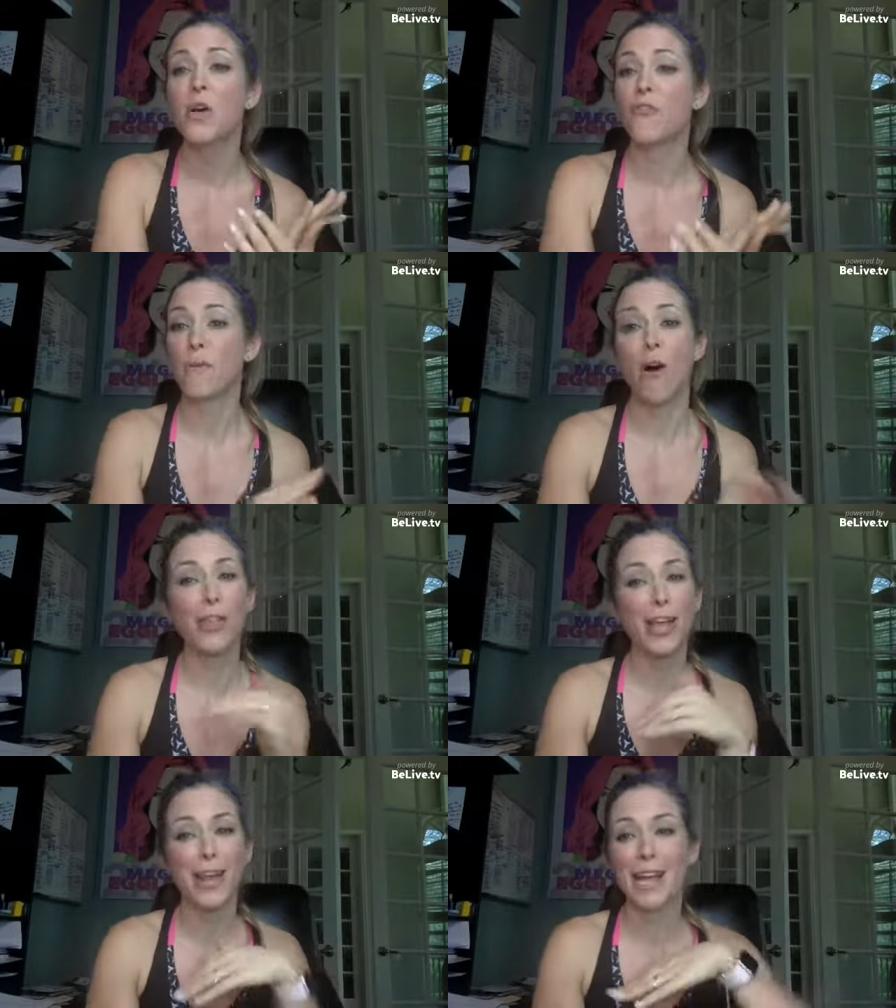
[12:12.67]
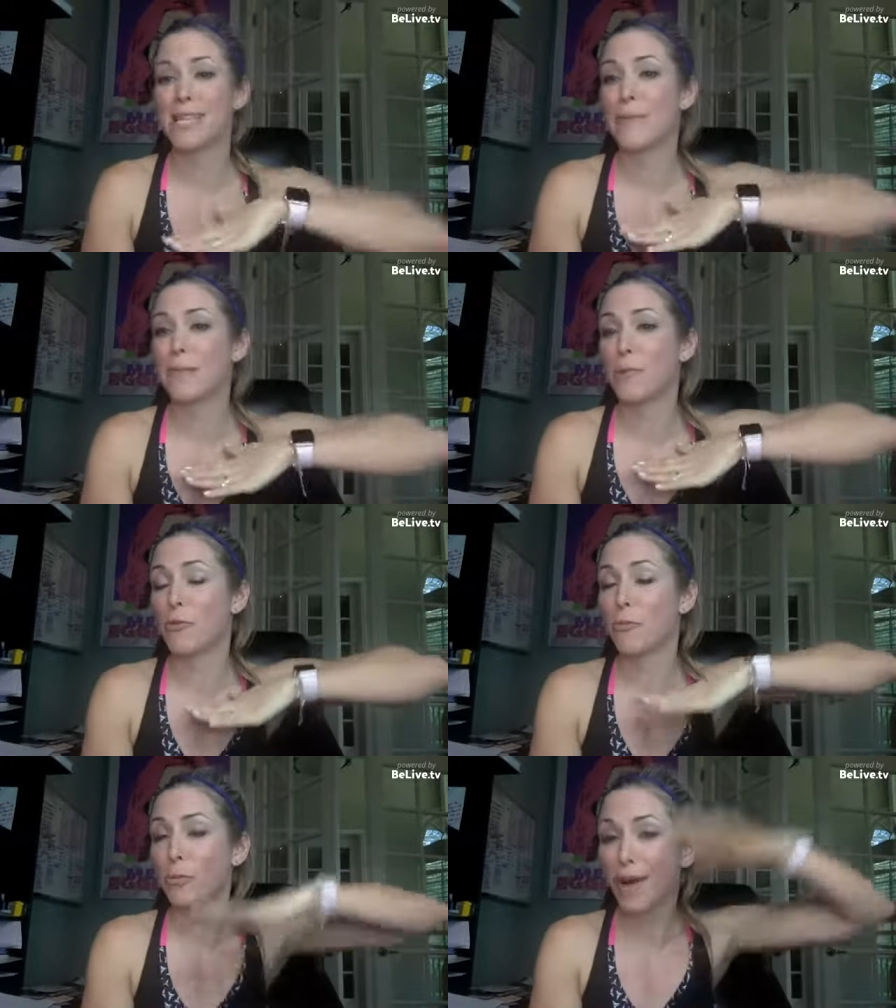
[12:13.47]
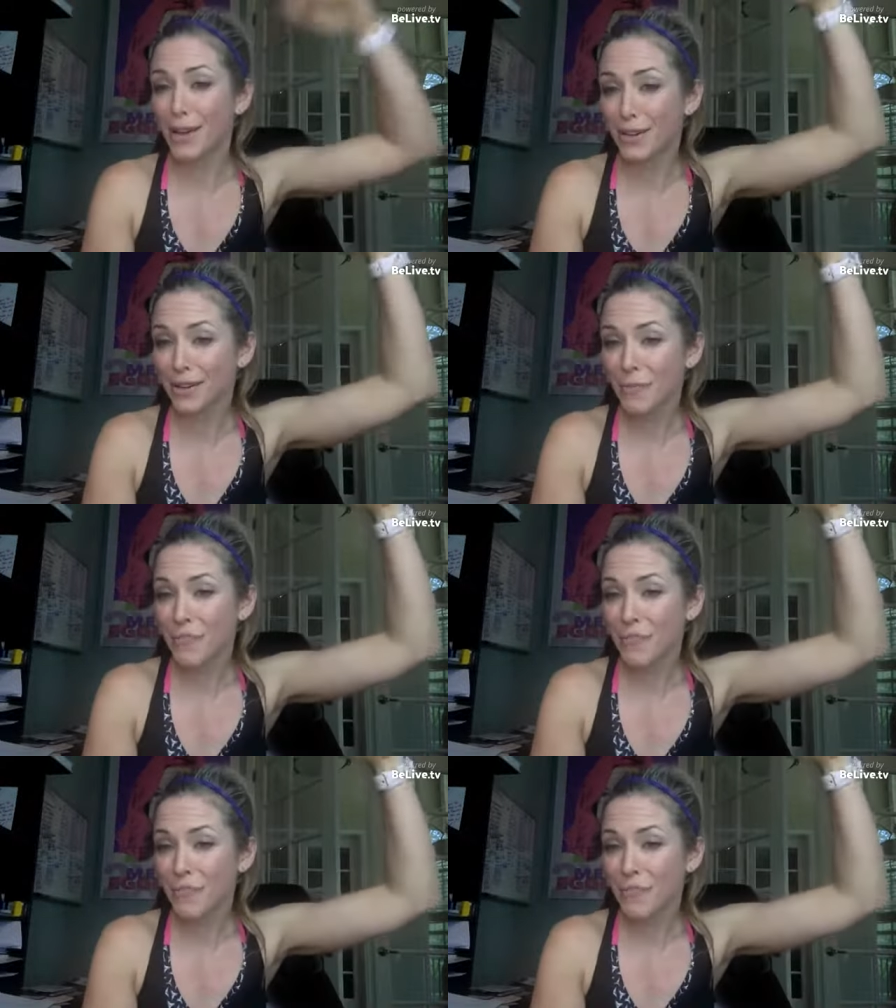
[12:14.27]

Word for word: from all the connections I made the month prior,